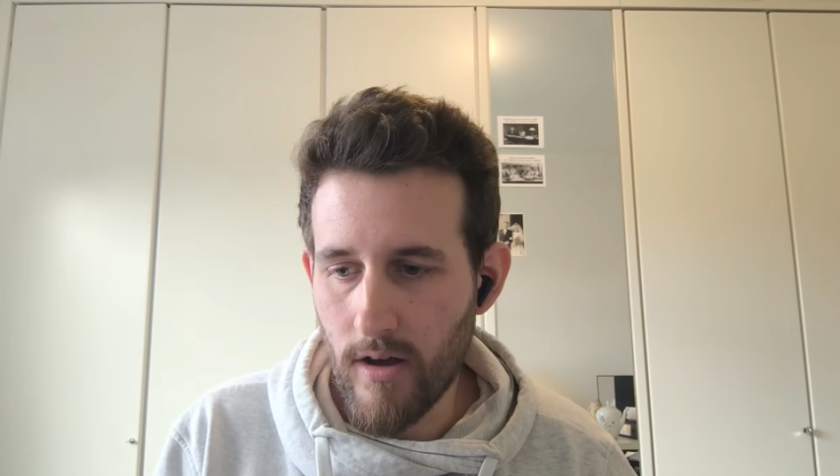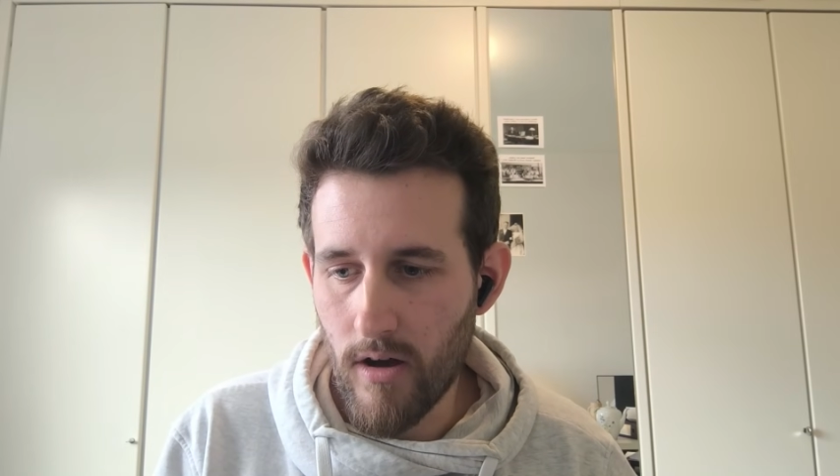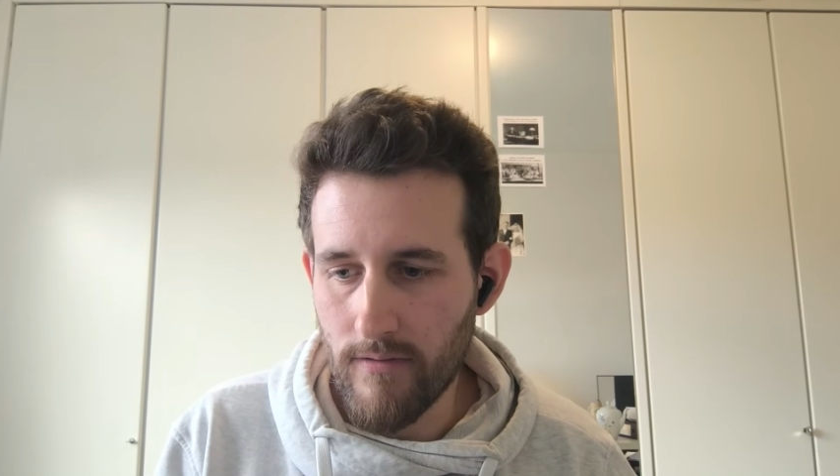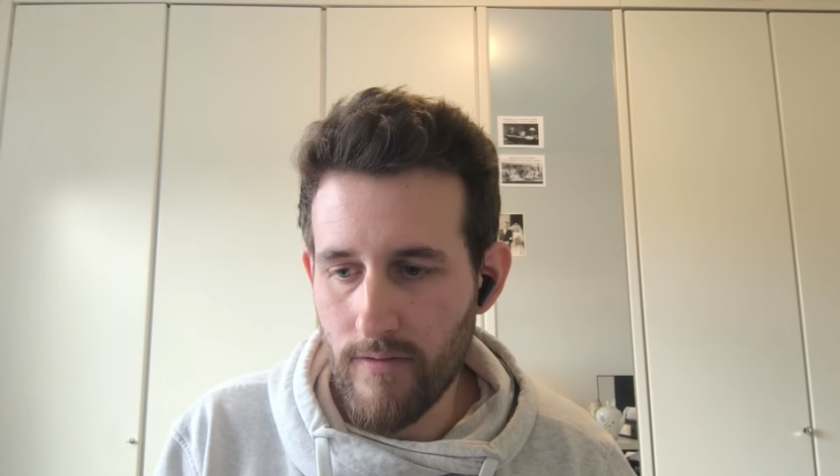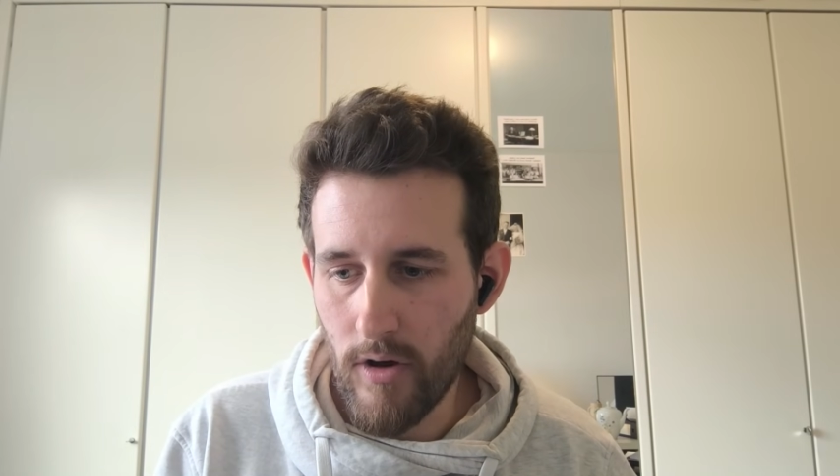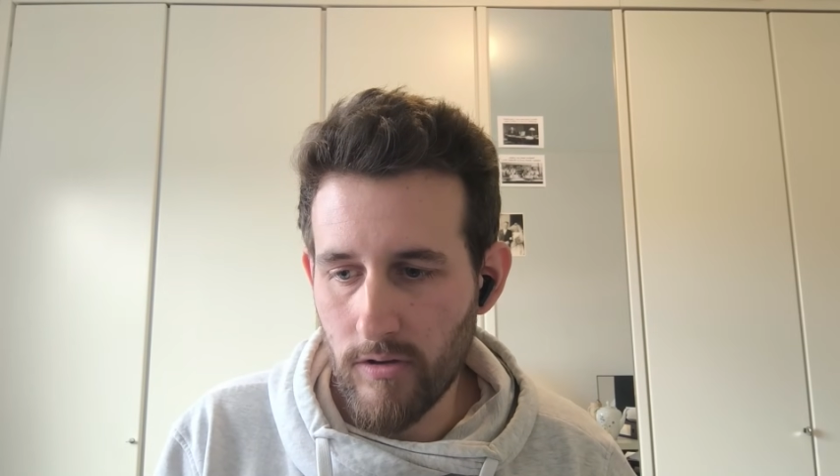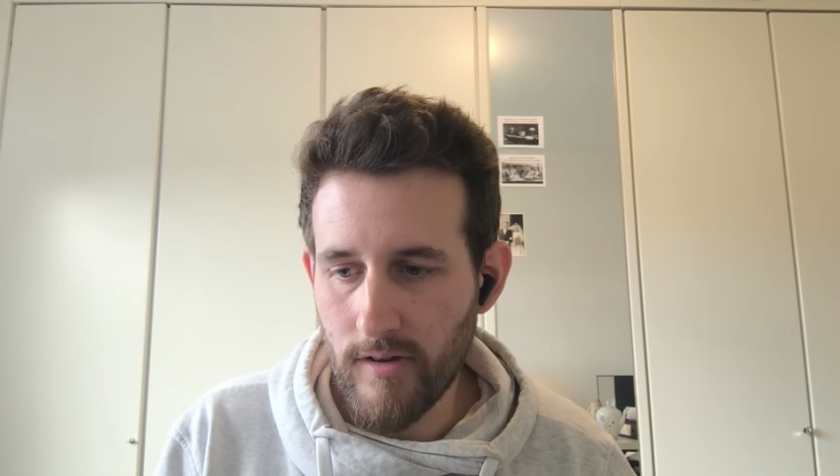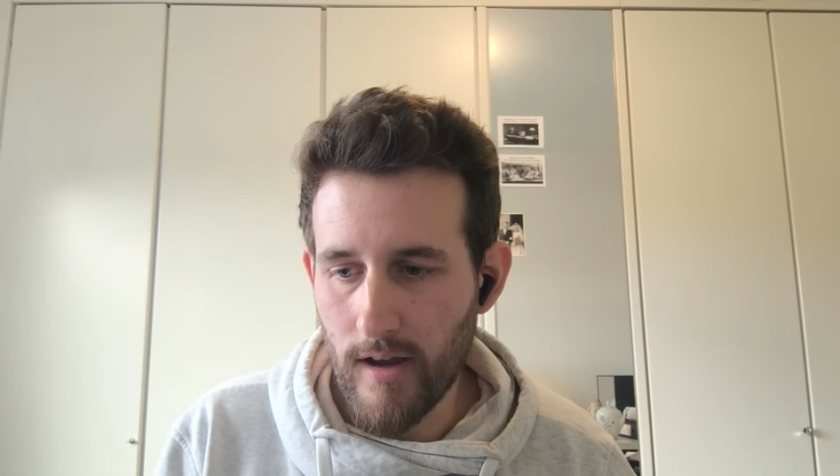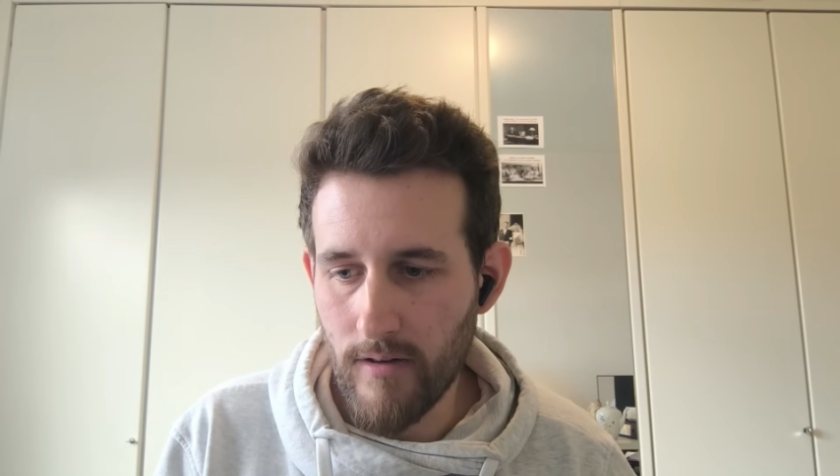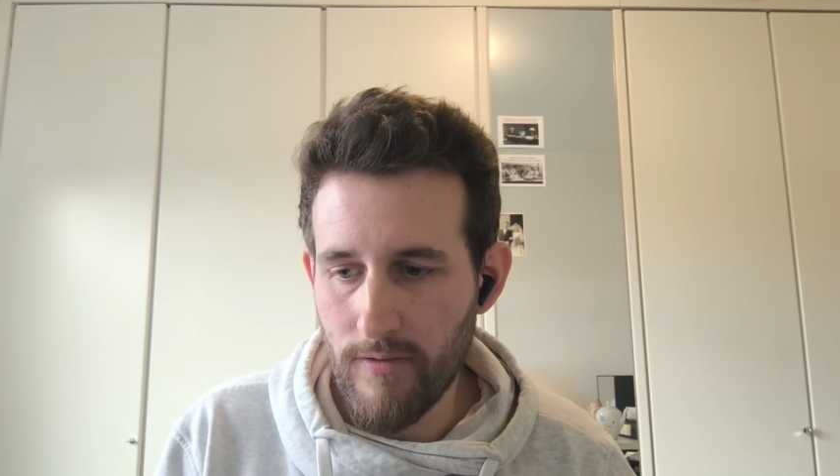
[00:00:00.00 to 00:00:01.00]
of those
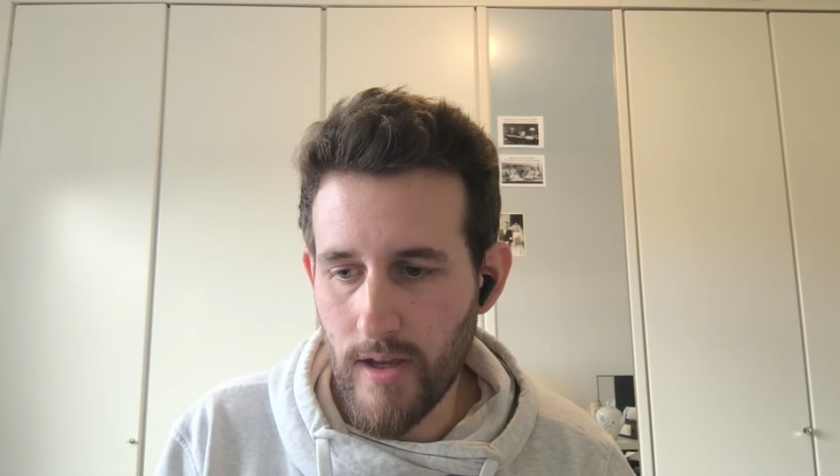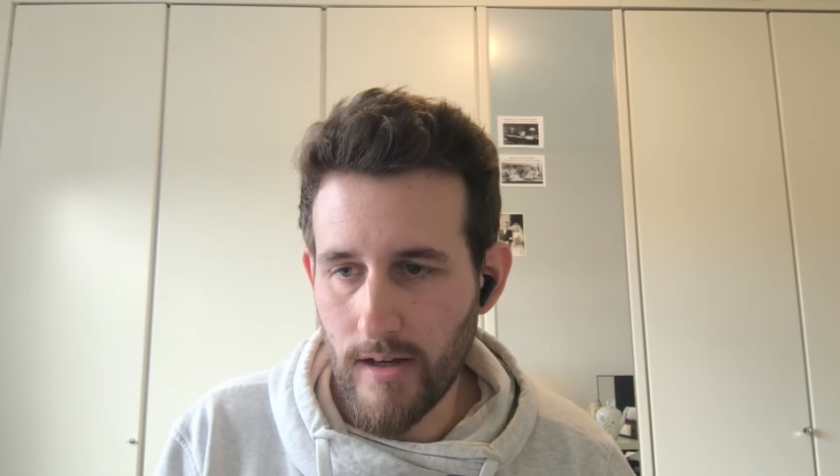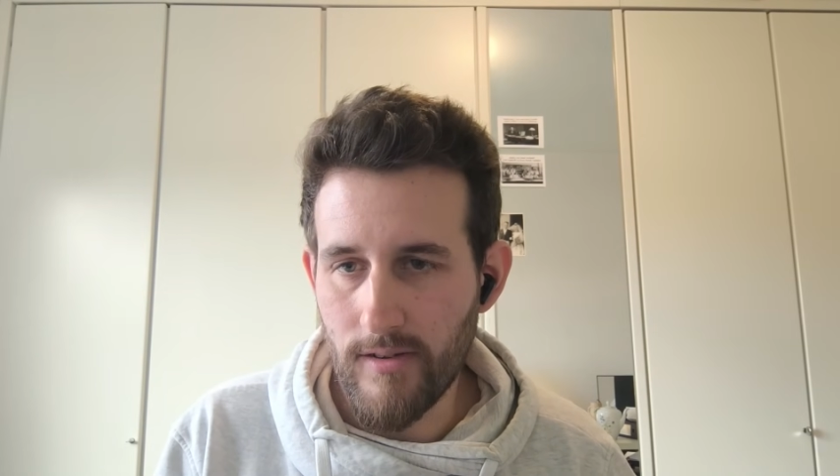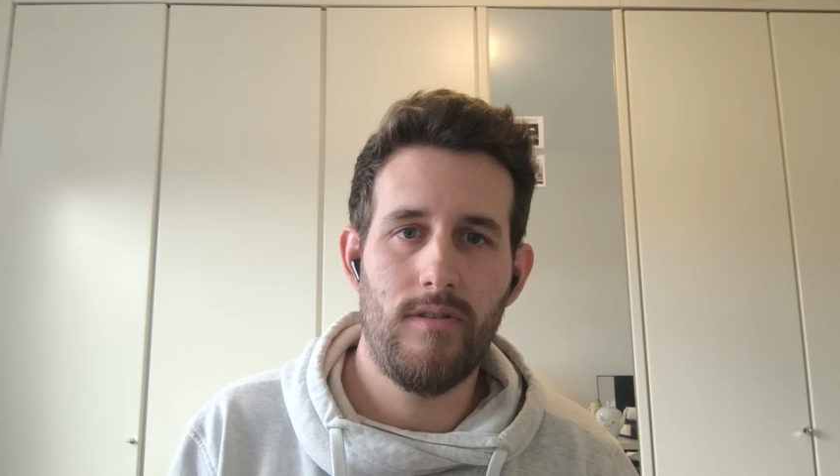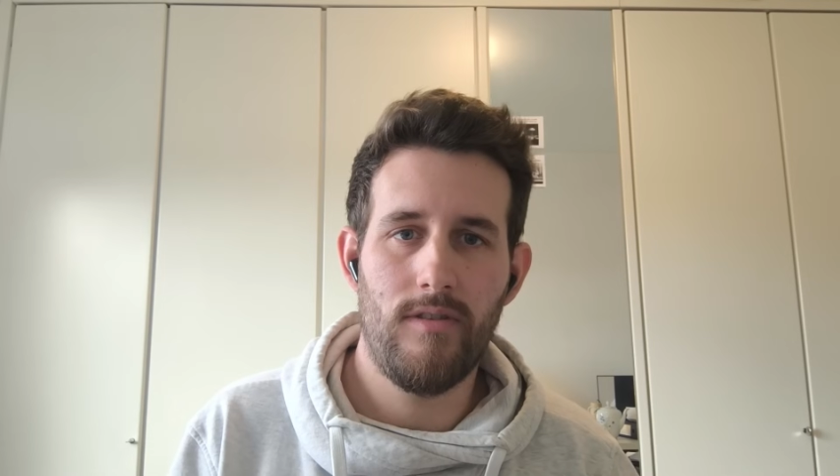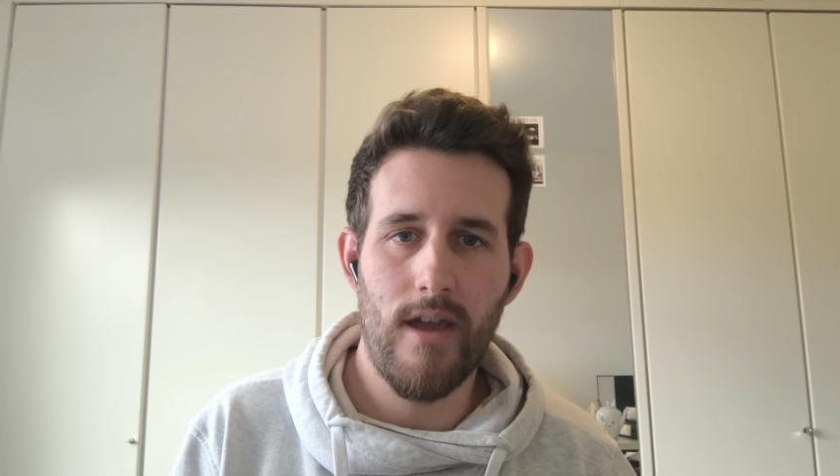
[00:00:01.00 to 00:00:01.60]
kind of things.